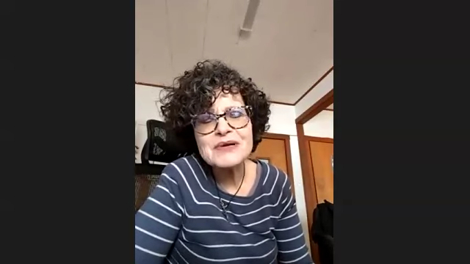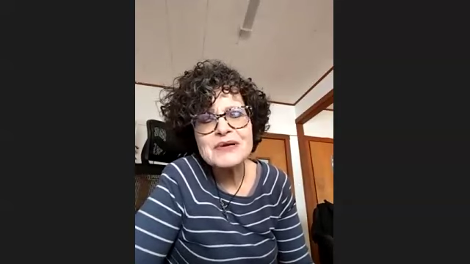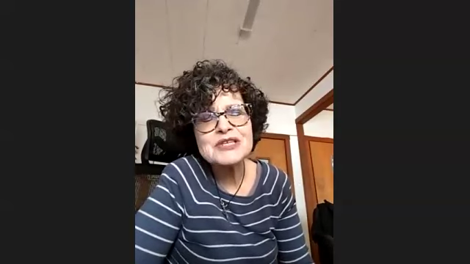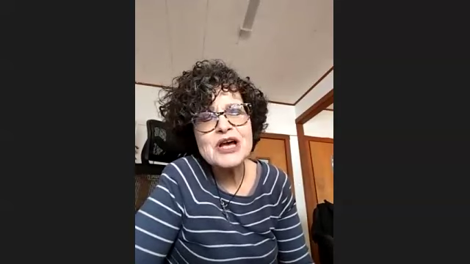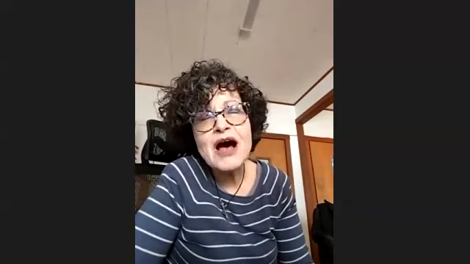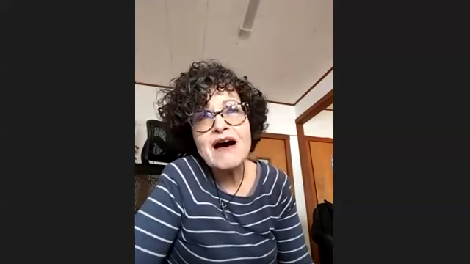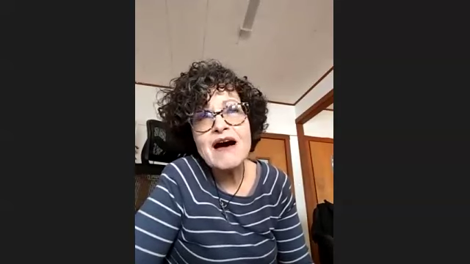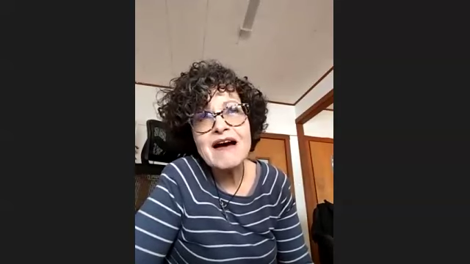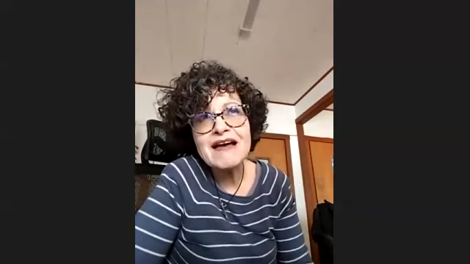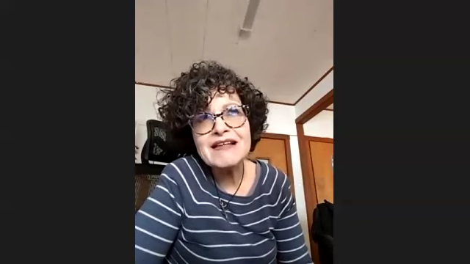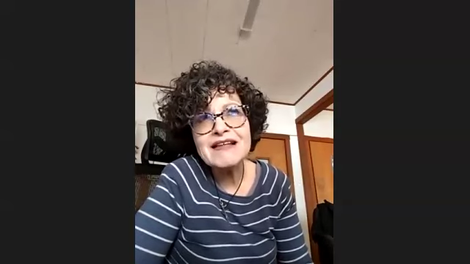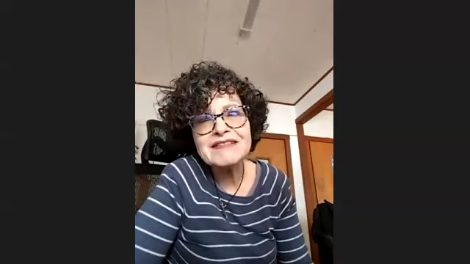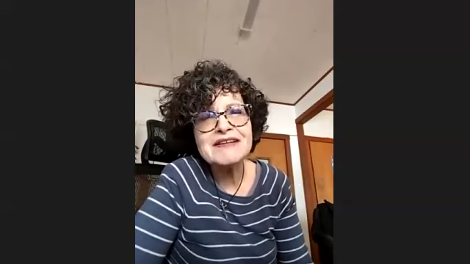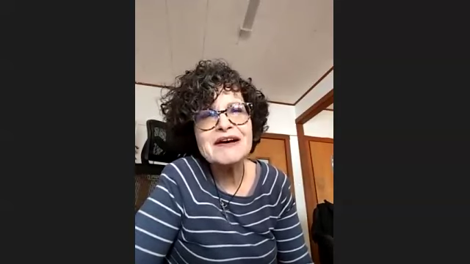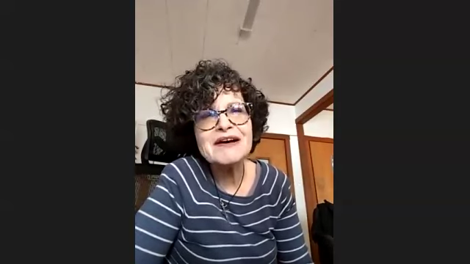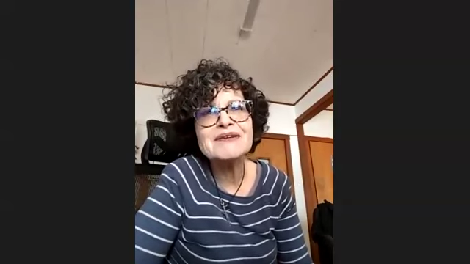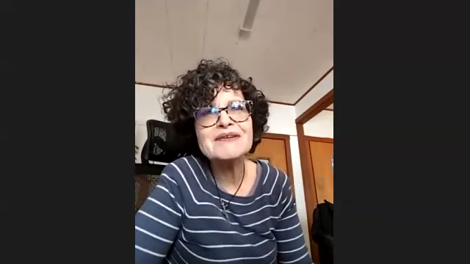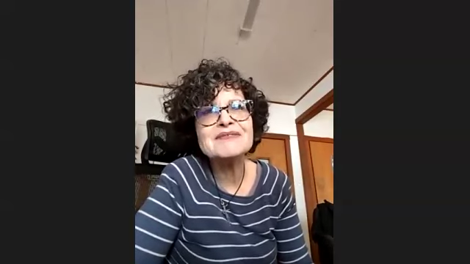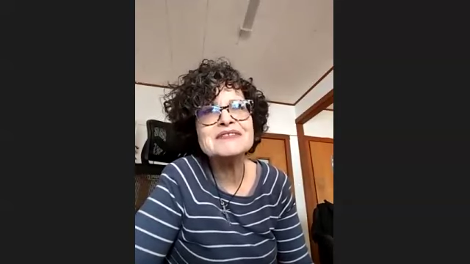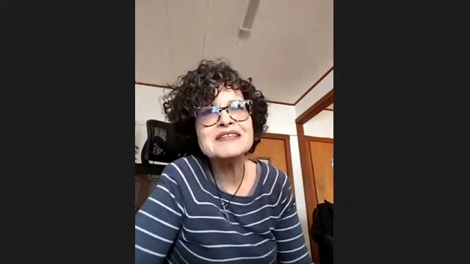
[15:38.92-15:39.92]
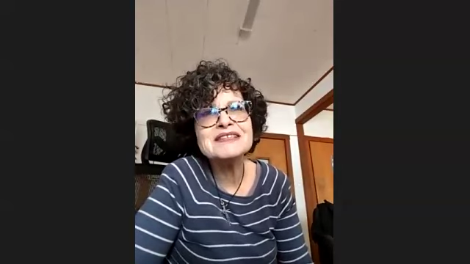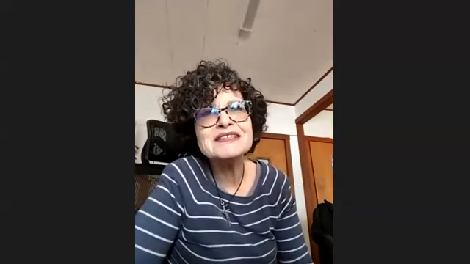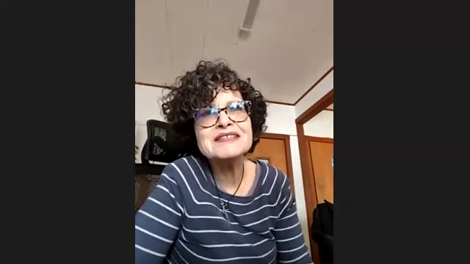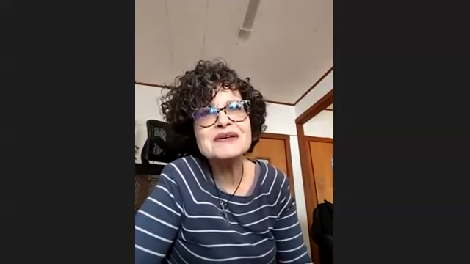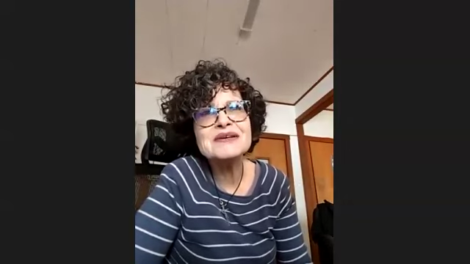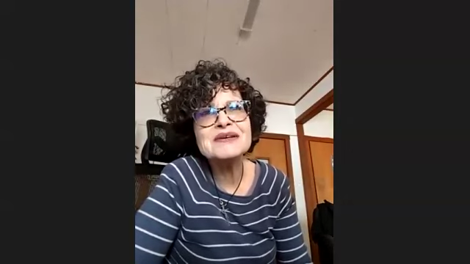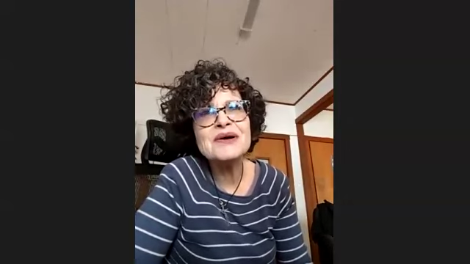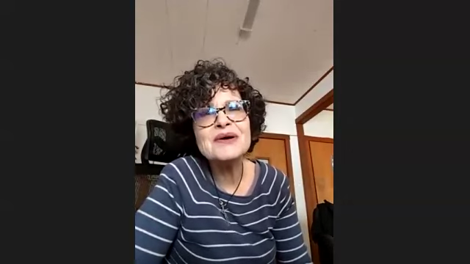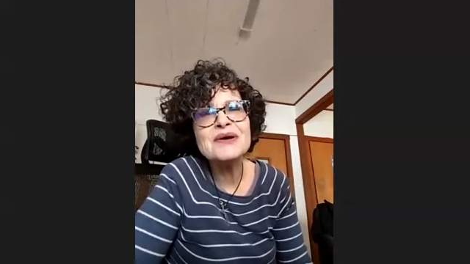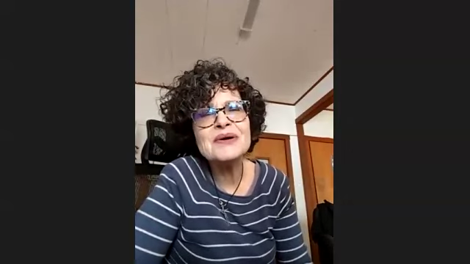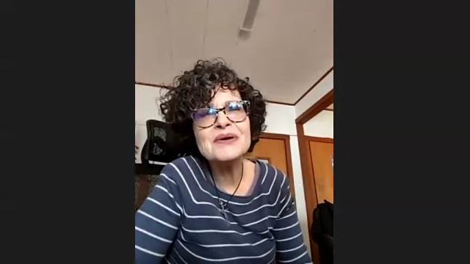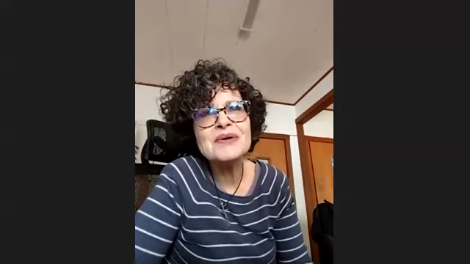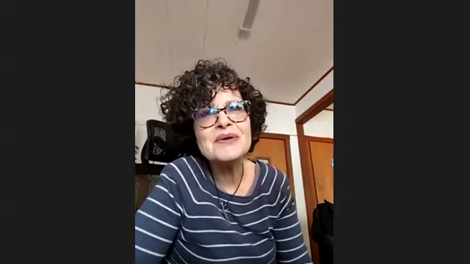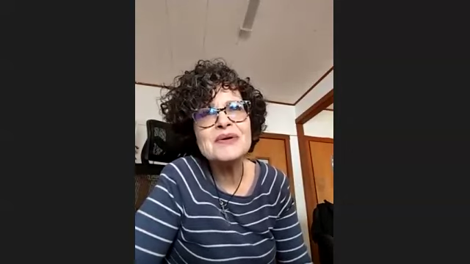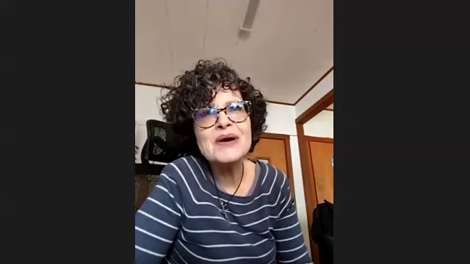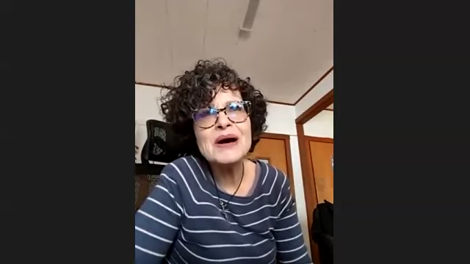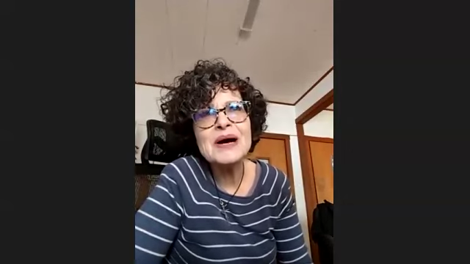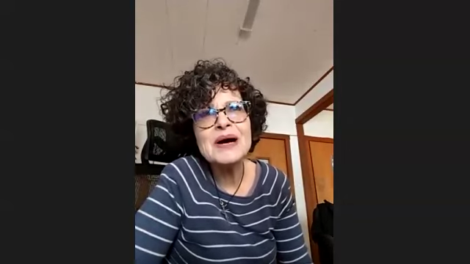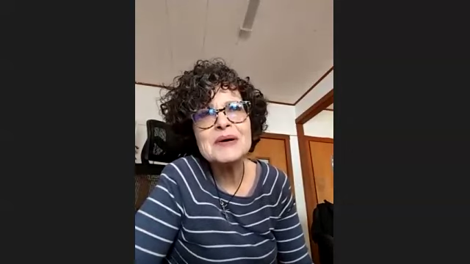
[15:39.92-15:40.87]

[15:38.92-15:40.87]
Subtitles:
which I loved. And so